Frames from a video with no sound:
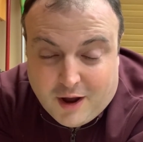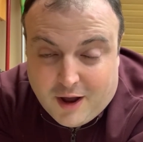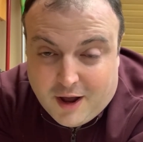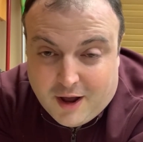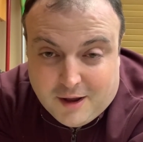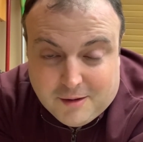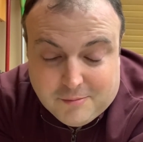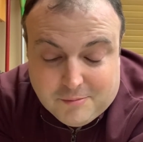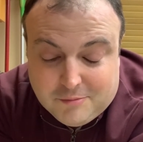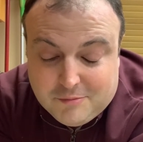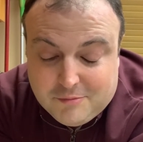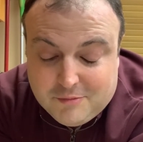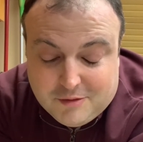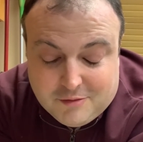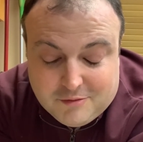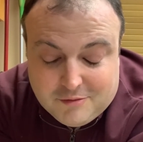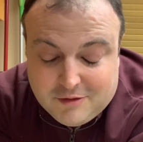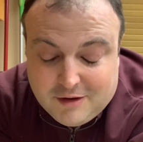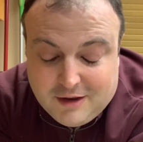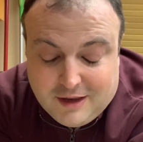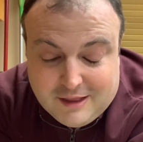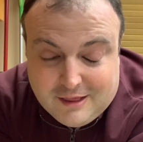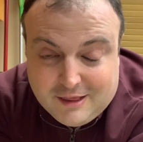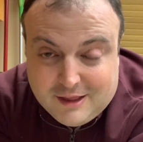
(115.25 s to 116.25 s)
at
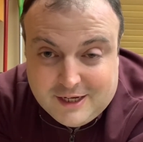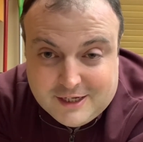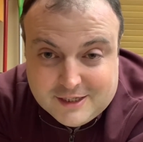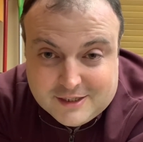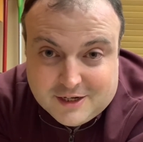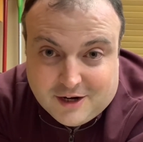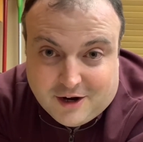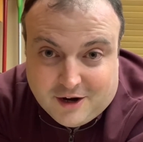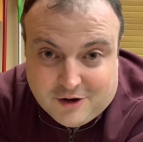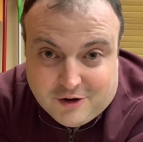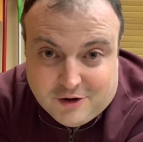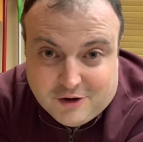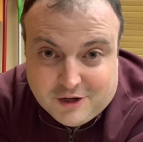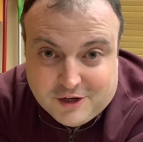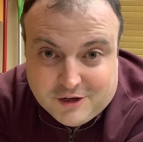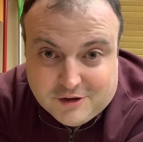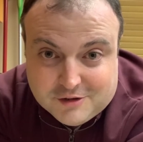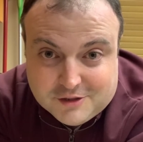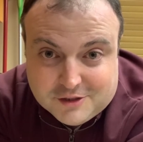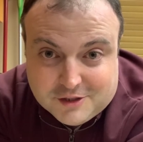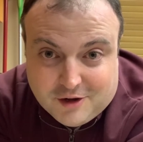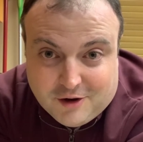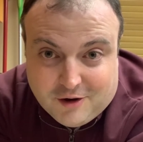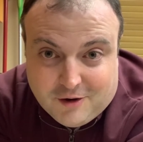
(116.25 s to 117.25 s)
least
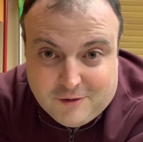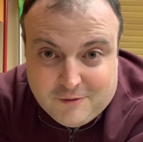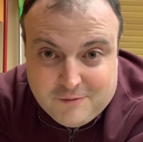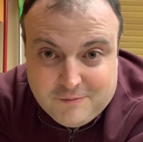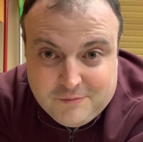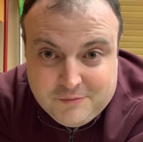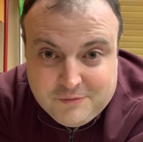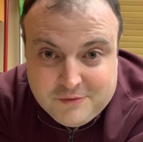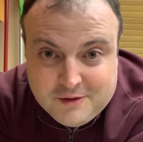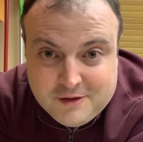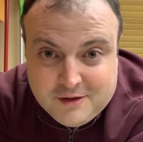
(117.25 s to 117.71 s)
100 years ago.